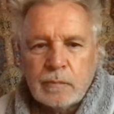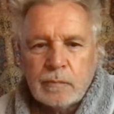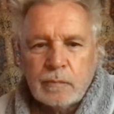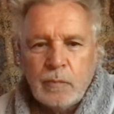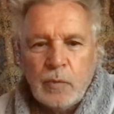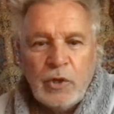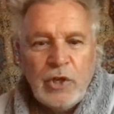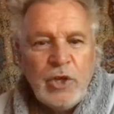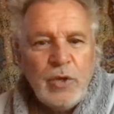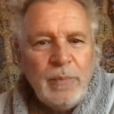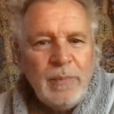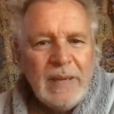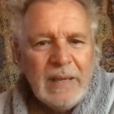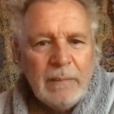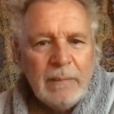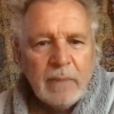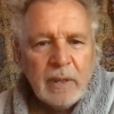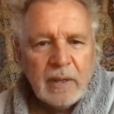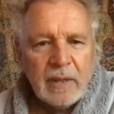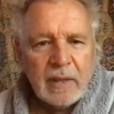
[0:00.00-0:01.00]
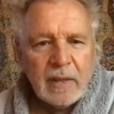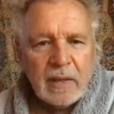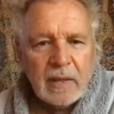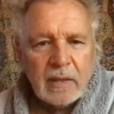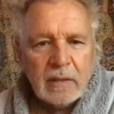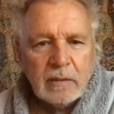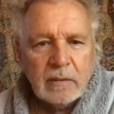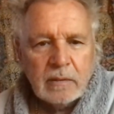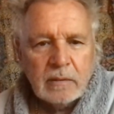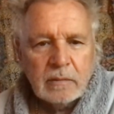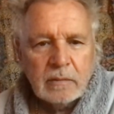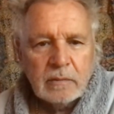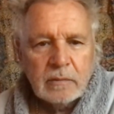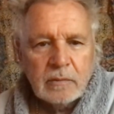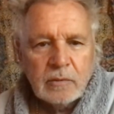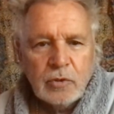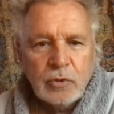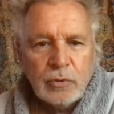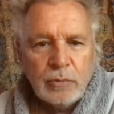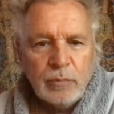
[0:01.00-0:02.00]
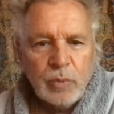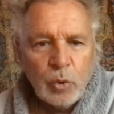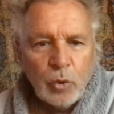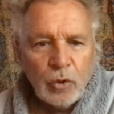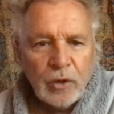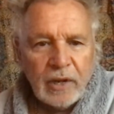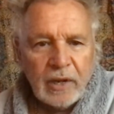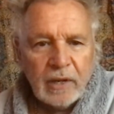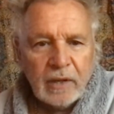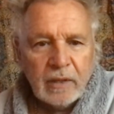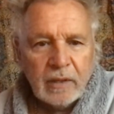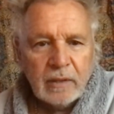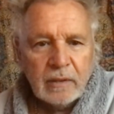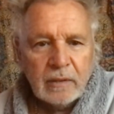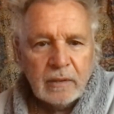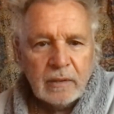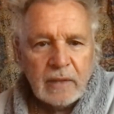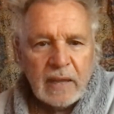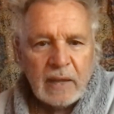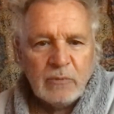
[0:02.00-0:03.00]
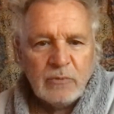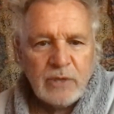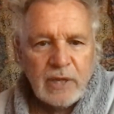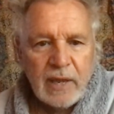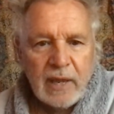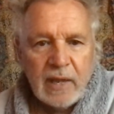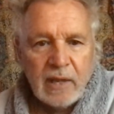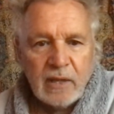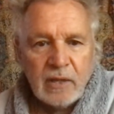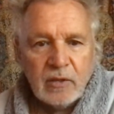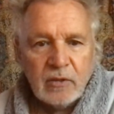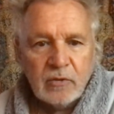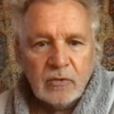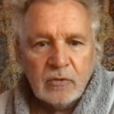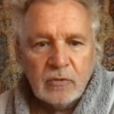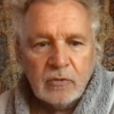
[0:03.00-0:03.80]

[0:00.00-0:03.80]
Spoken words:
What do you mean by that? Good morning. How dare you?